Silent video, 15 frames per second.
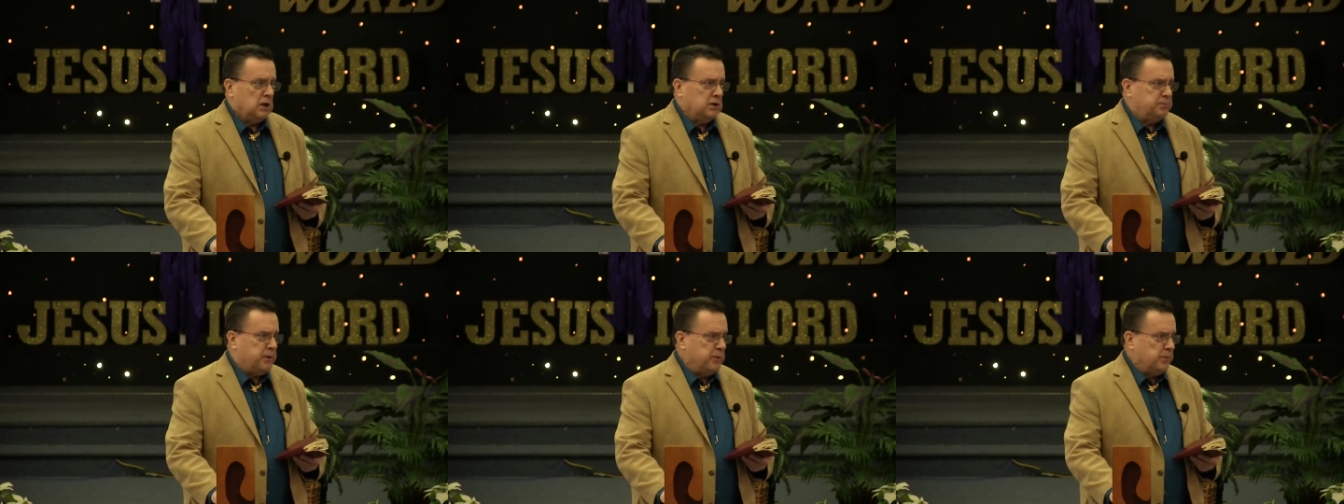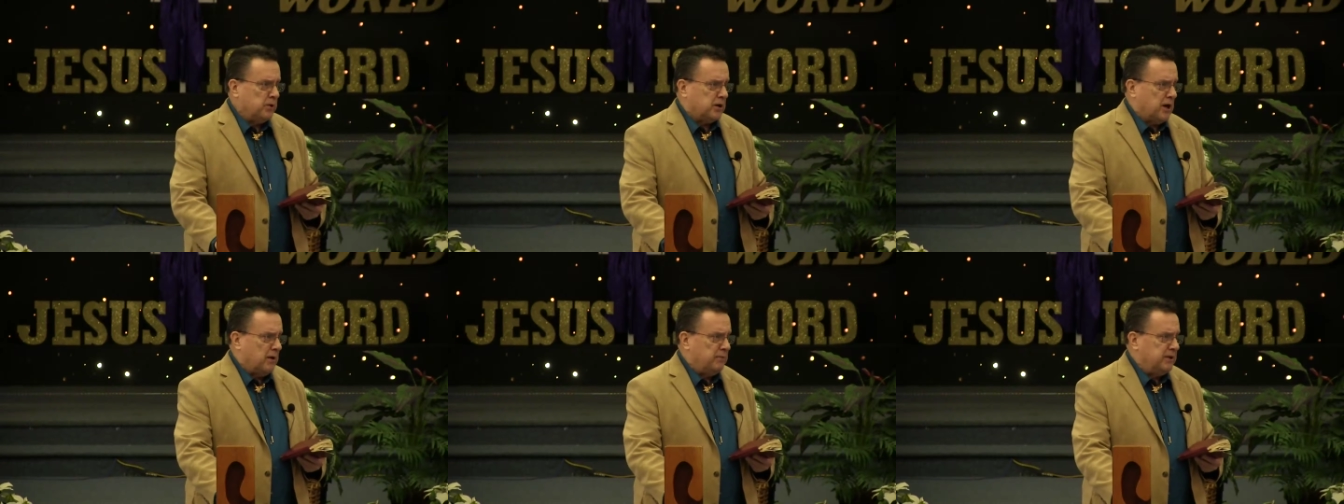Is
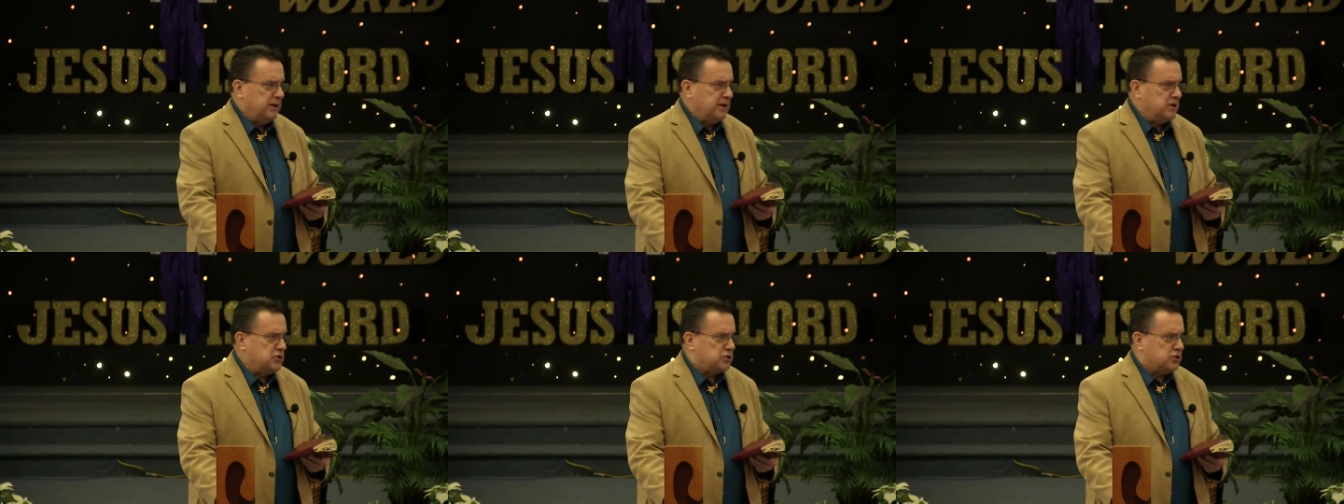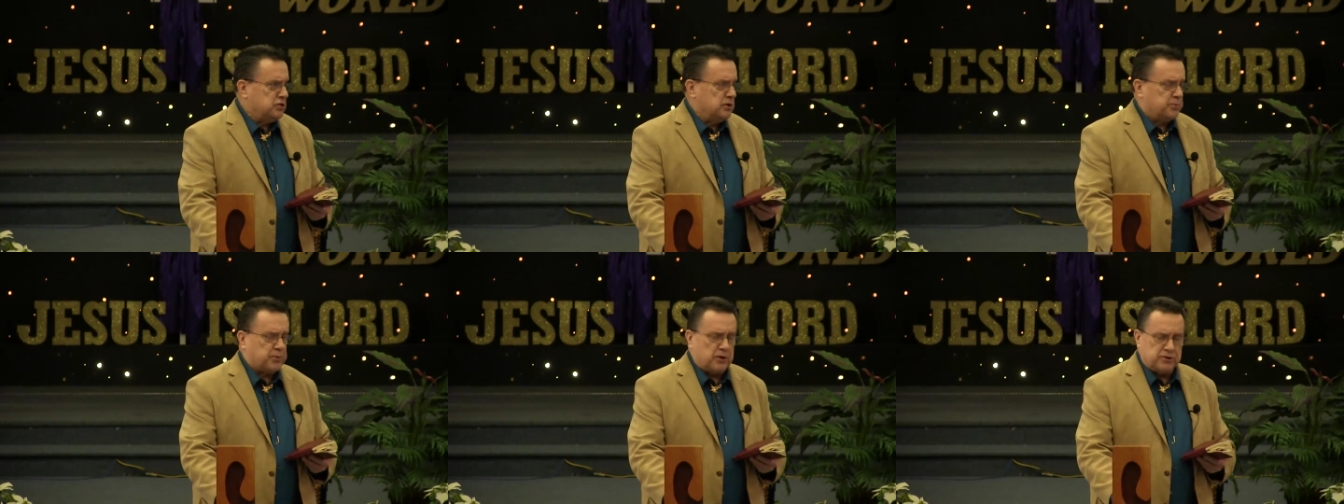people coming against
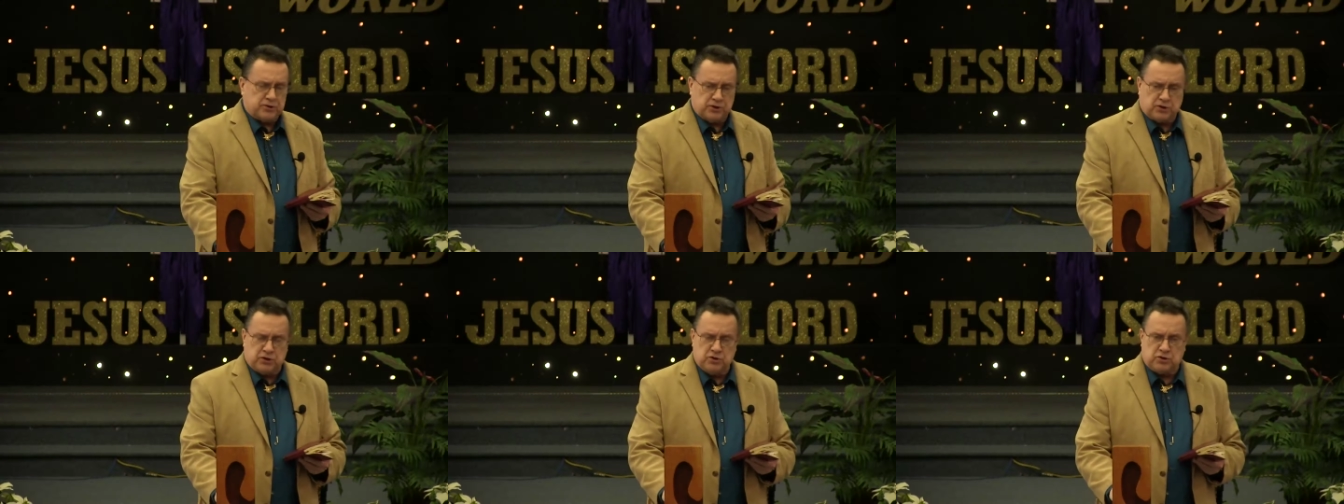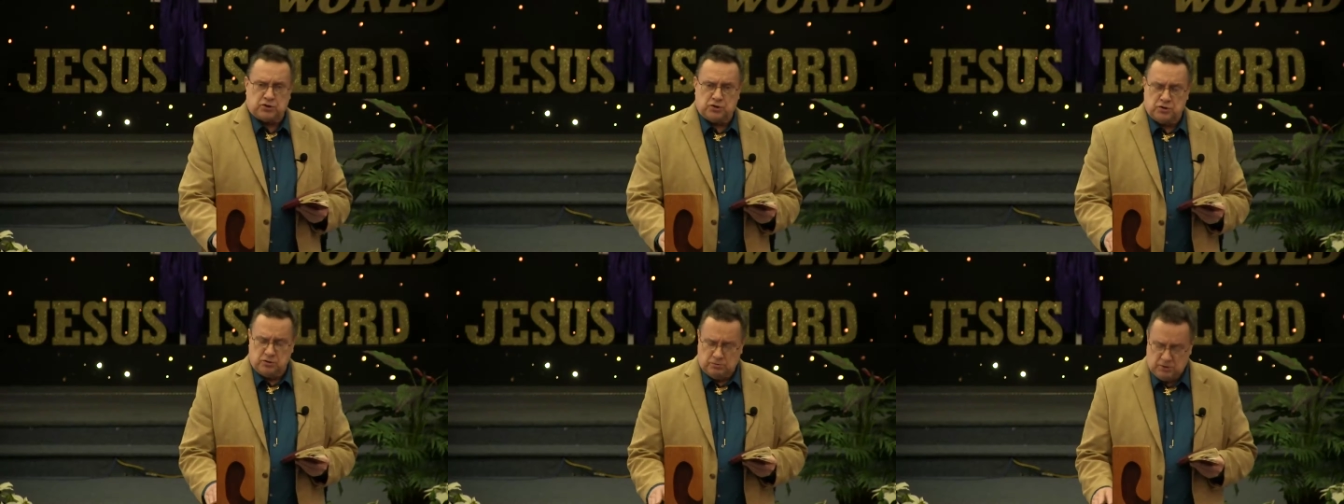you to persecute
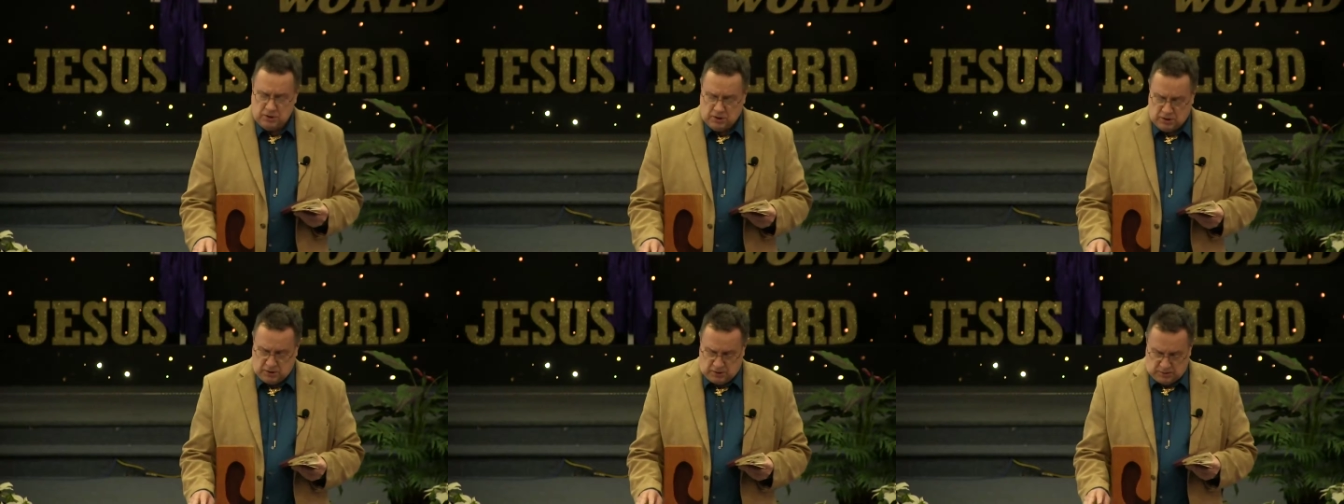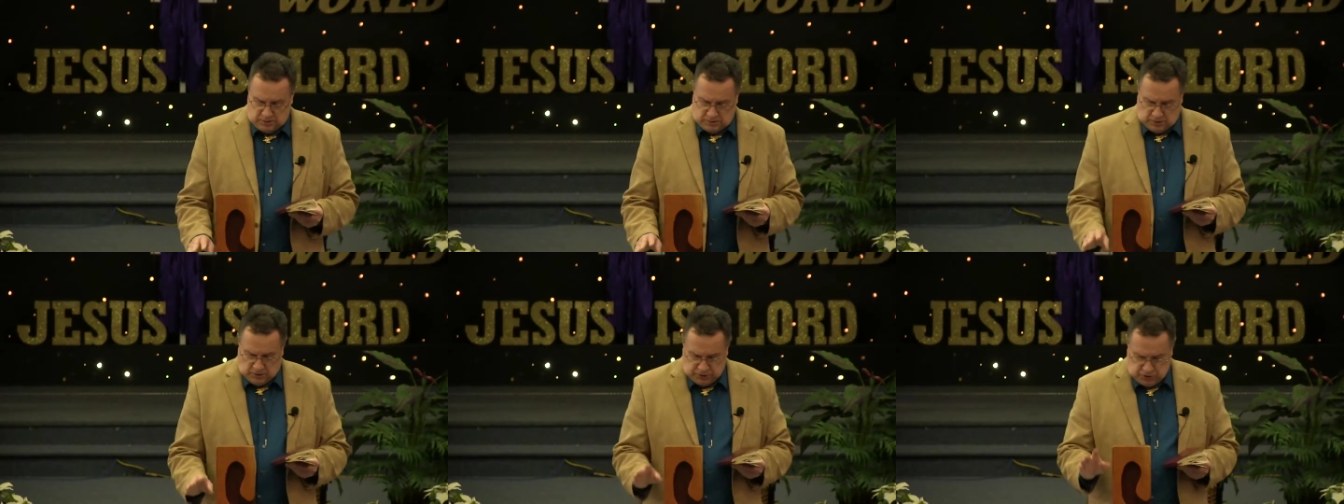you?
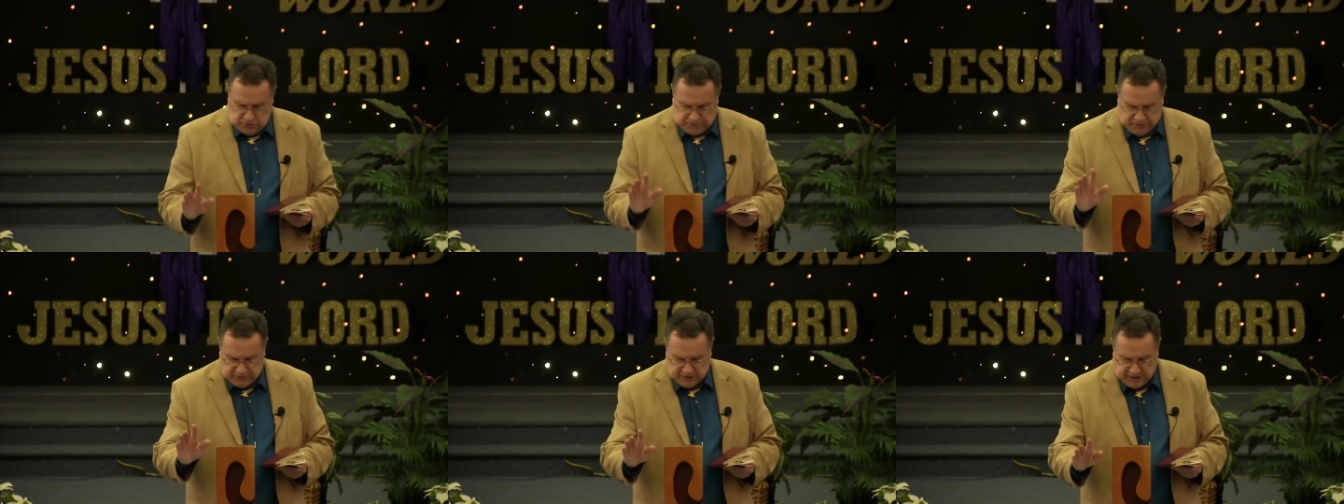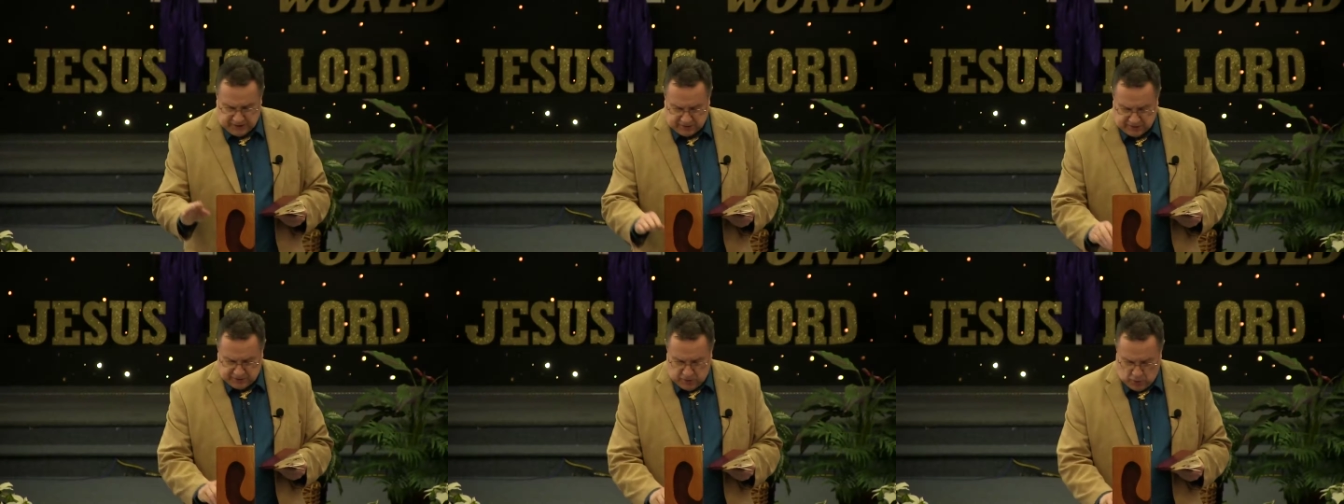Or you feel
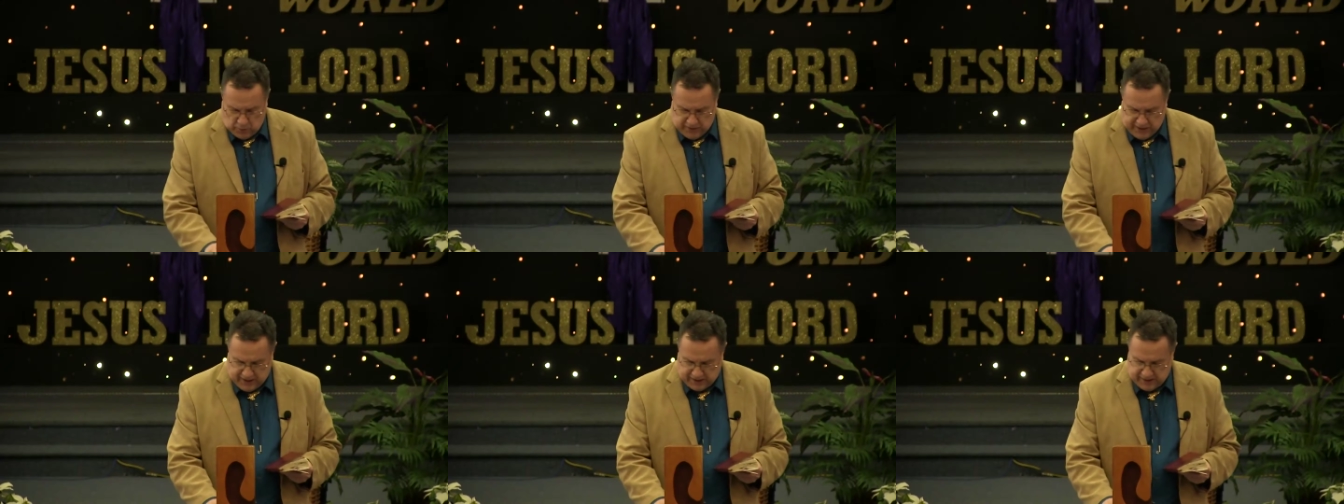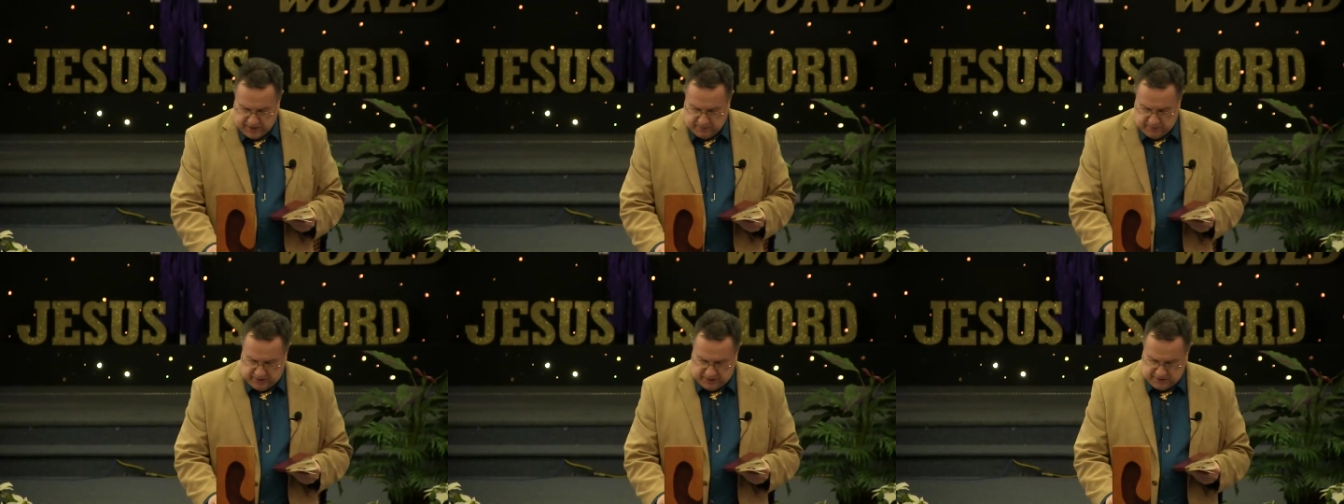like there's no way out of
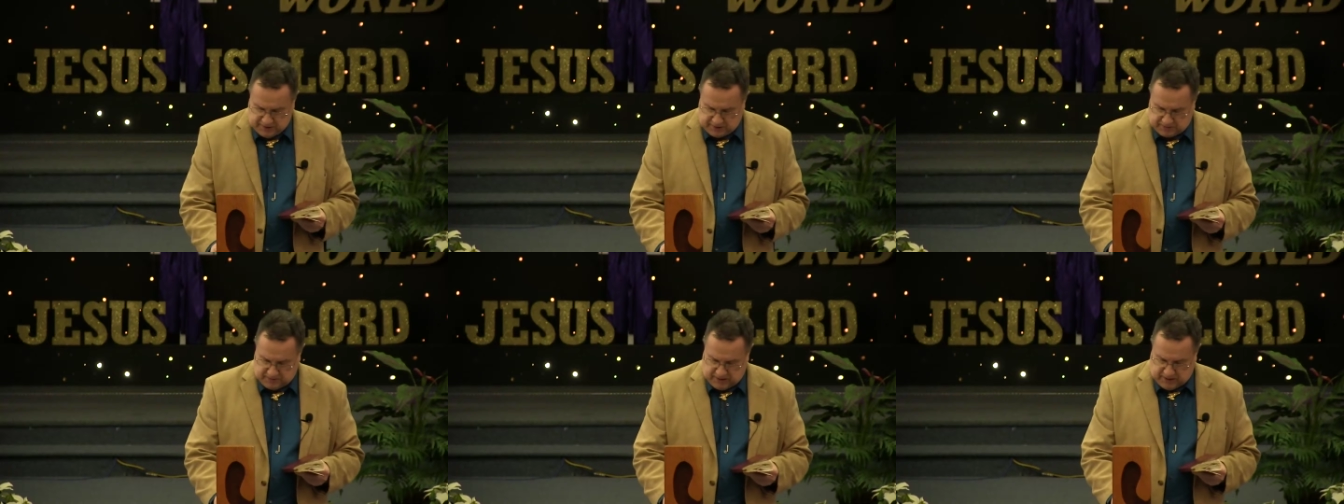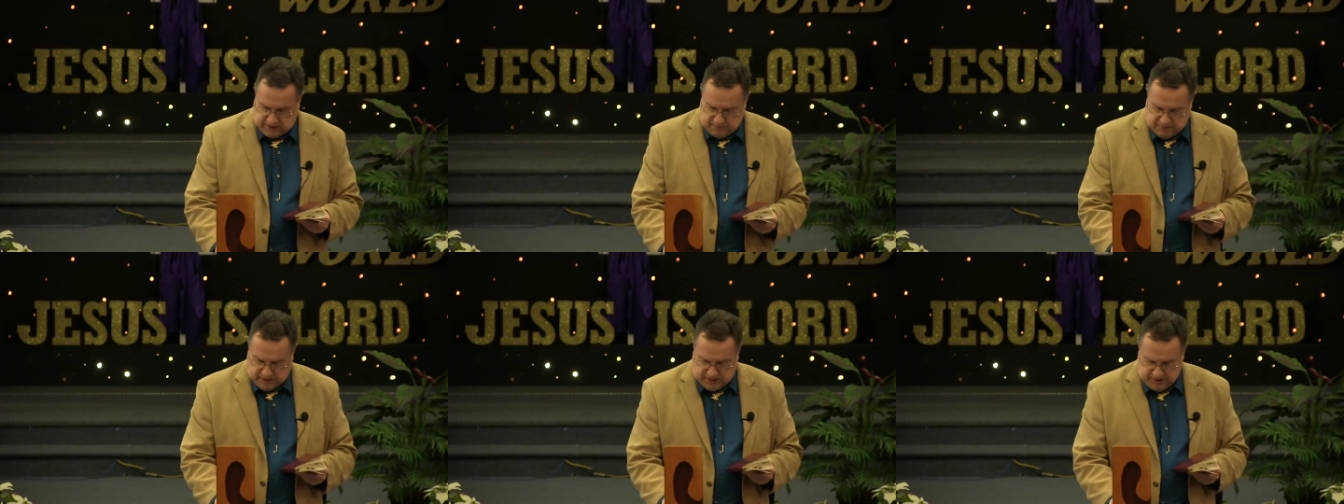the mess?
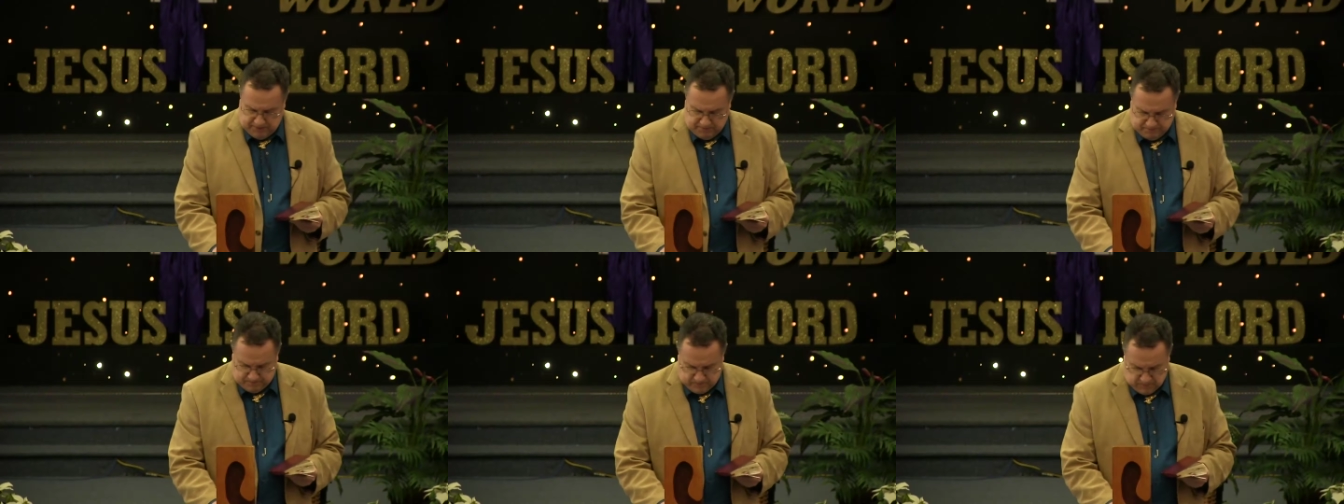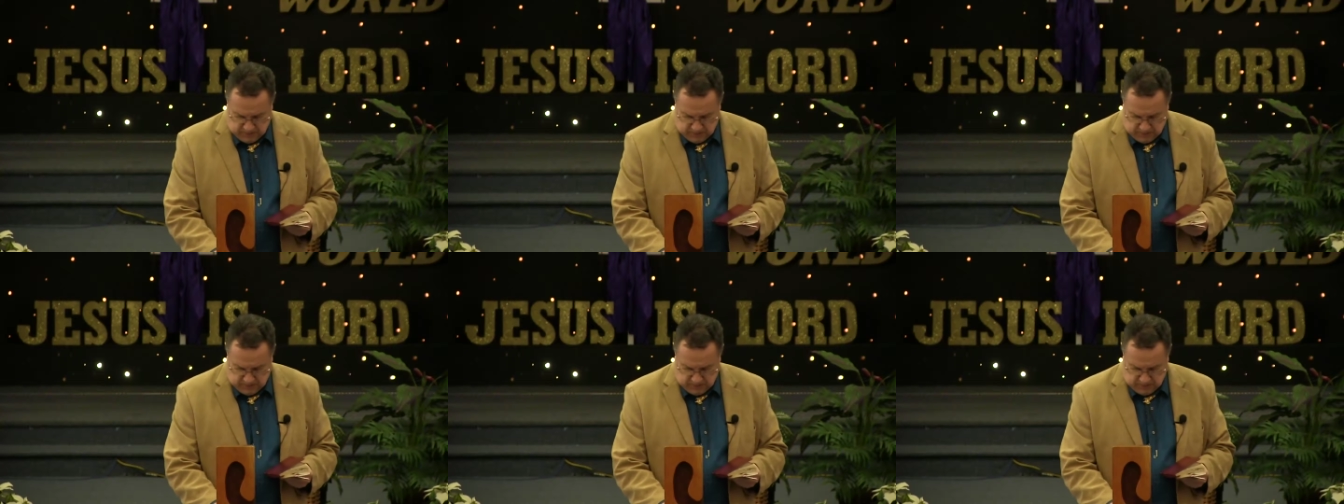Amen.